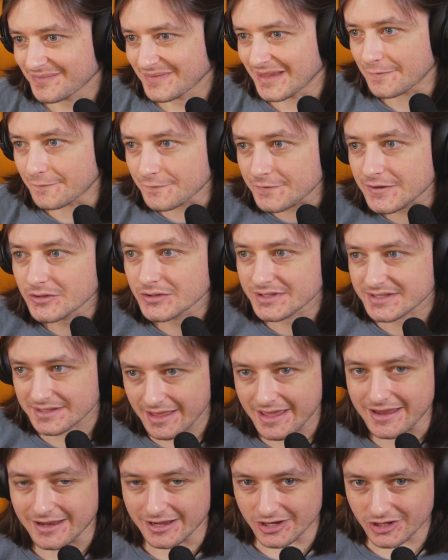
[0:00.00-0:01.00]
It feels
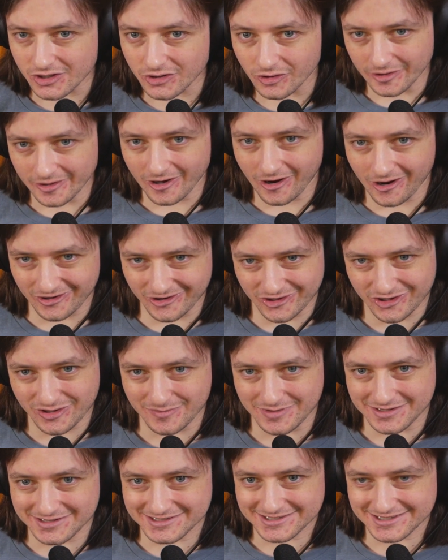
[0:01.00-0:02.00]
like a good
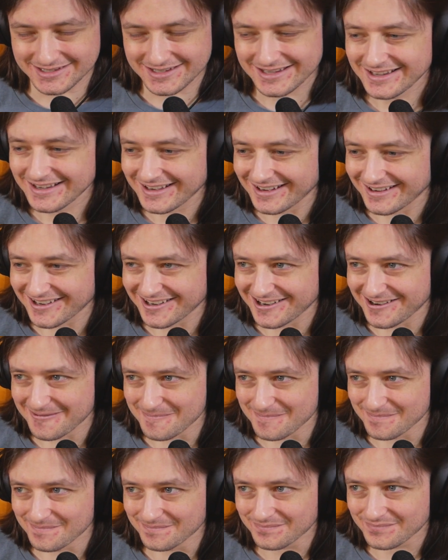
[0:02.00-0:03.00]
argument,
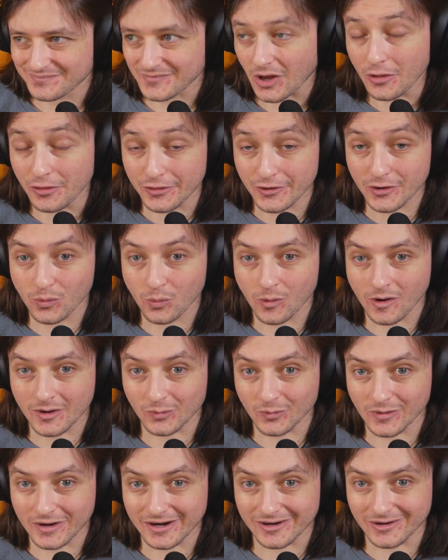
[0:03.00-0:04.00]
although
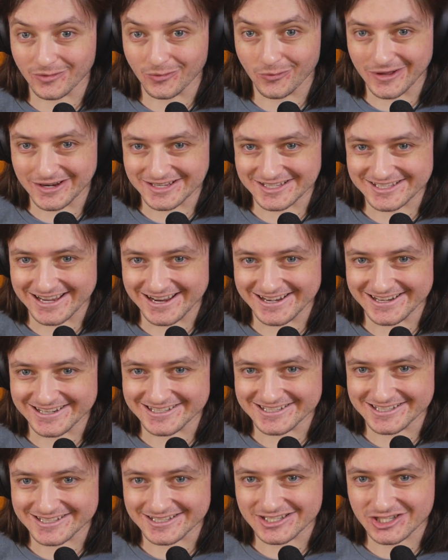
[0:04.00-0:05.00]
one where one side
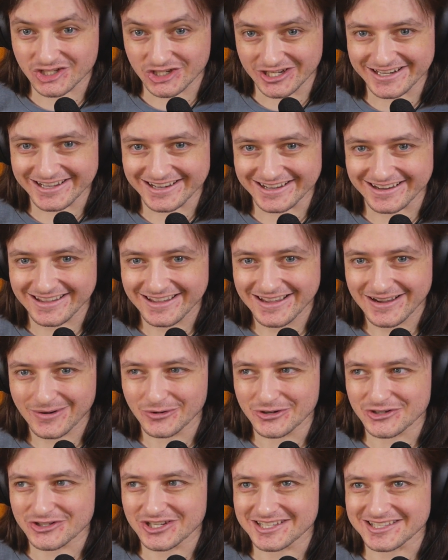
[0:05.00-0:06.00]
is cheating,
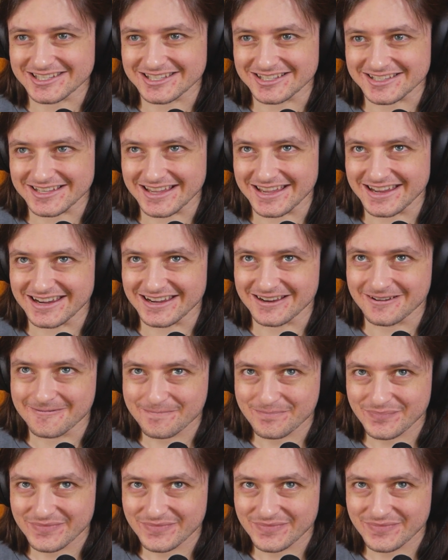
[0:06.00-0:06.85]
which is to say